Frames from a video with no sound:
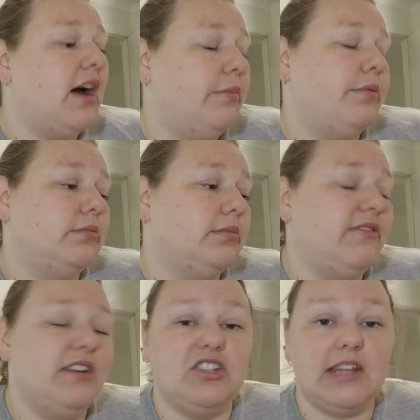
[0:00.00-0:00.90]
I'll probably
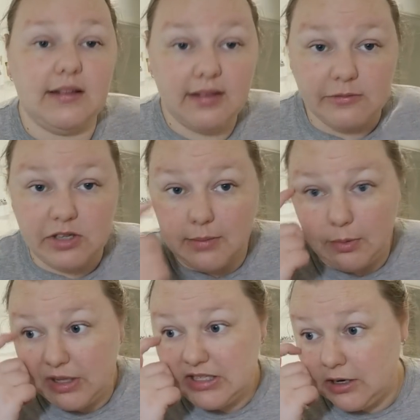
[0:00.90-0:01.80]
finish that sometime
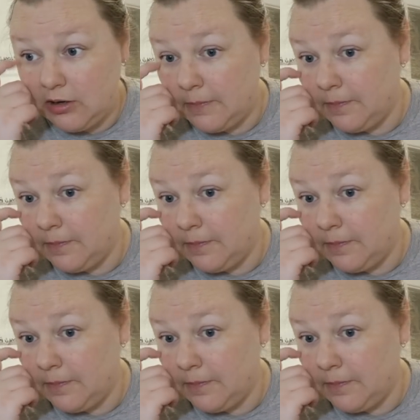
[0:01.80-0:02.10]
in winter.